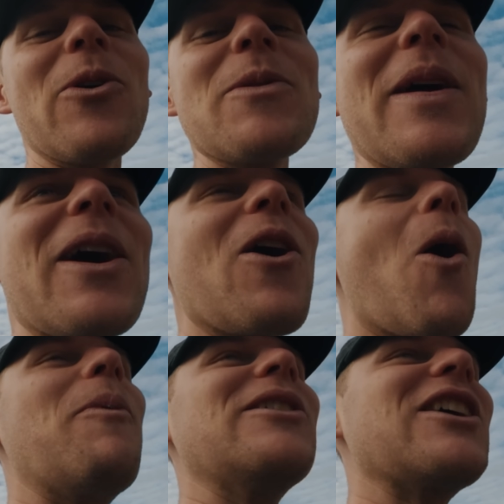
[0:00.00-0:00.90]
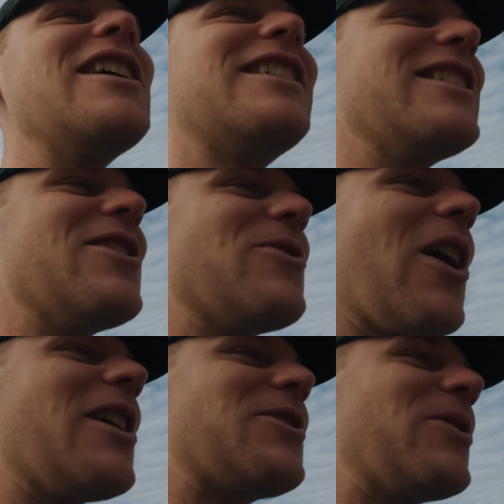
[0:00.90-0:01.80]
want to be a copper chasing you
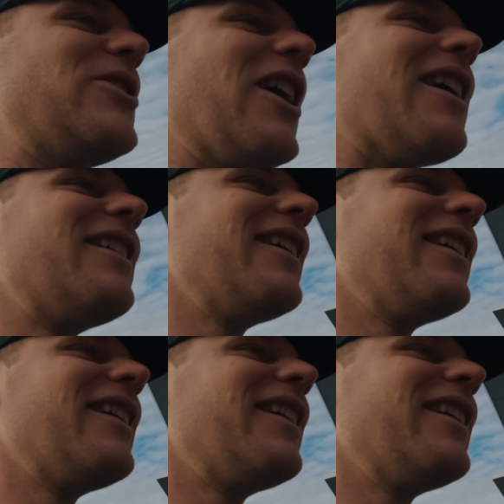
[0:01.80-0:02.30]
guys, would you?